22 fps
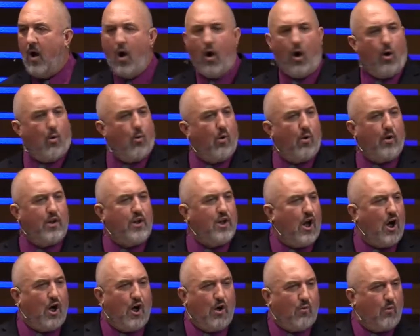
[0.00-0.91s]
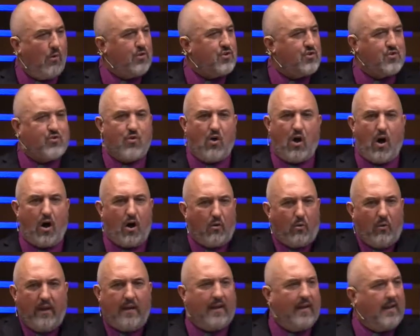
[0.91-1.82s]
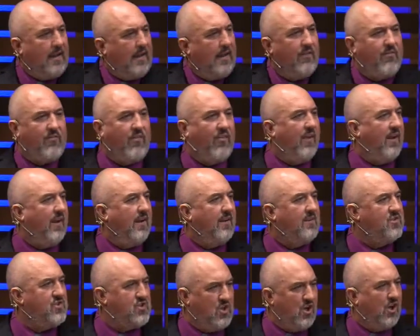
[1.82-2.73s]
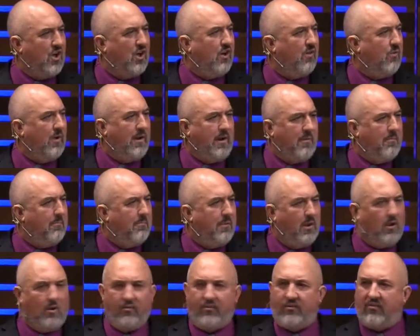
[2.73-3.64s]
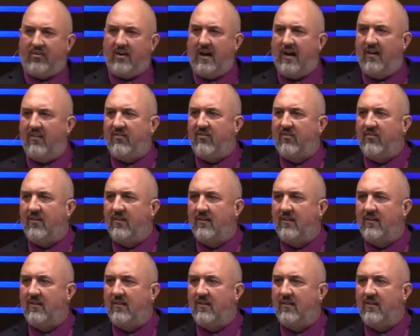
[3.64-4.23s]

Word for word: Oh, we're young, we're strong, we can lift things, sure, we can build stuff.